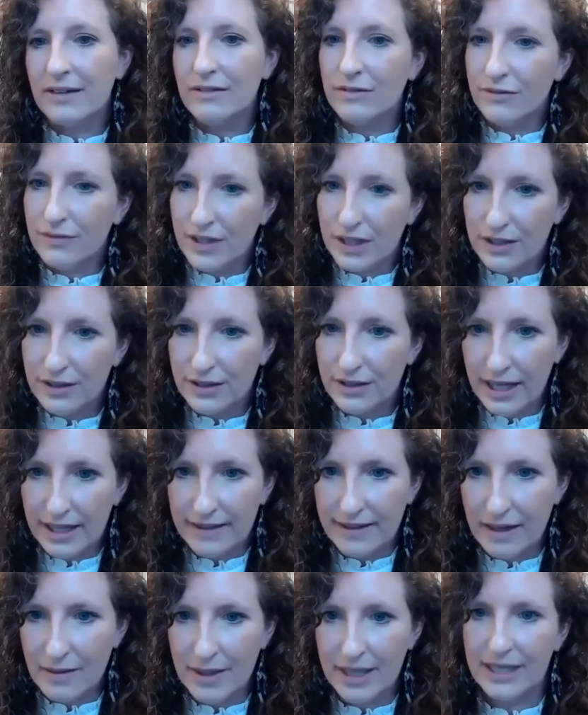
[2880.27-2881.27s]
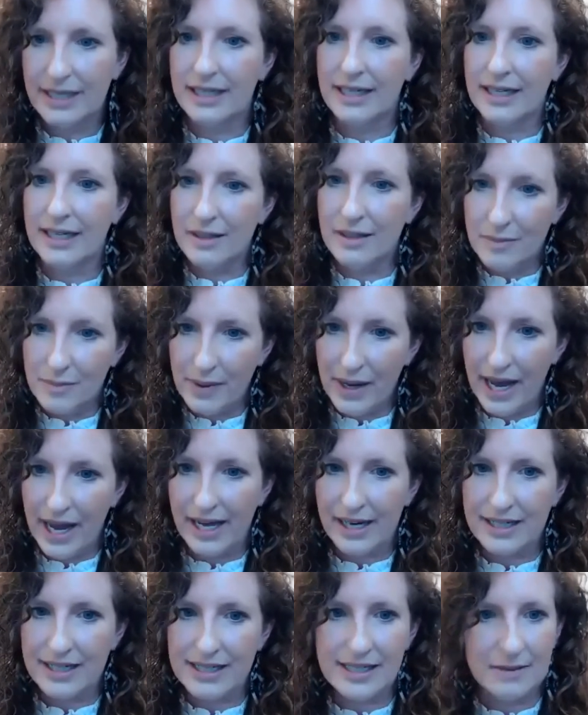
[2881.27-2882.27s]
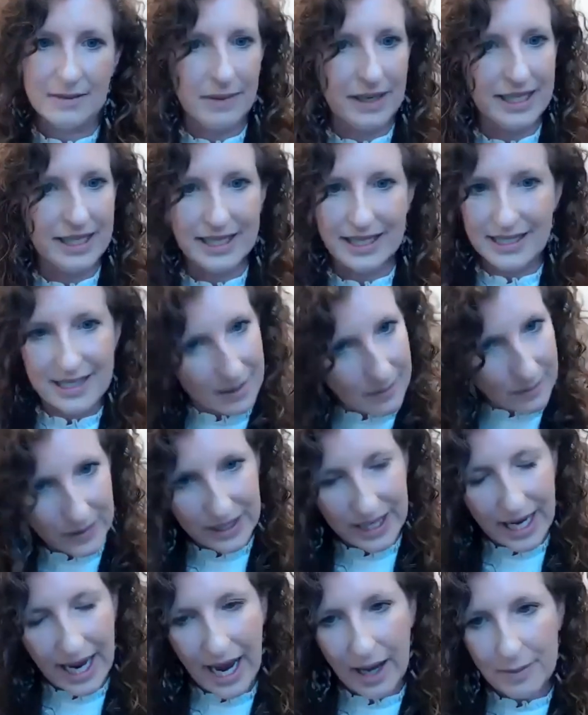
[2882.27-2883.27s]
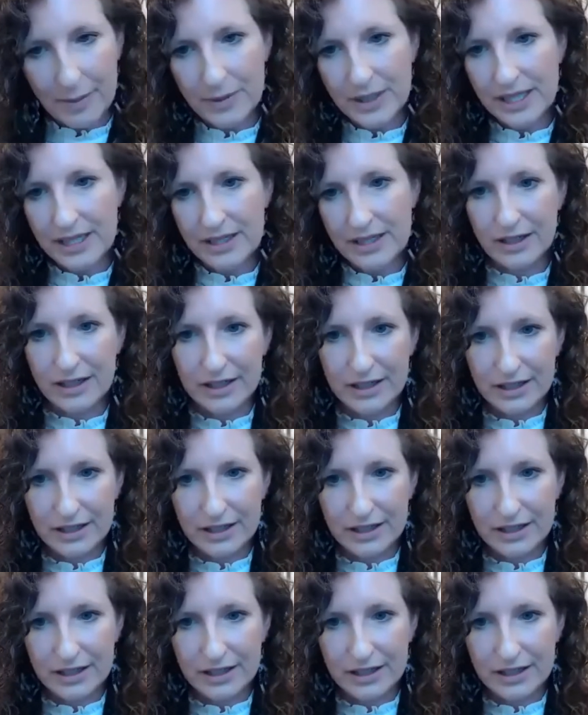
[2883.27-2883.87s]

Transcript: and feel like they made an impact in making someone happy or,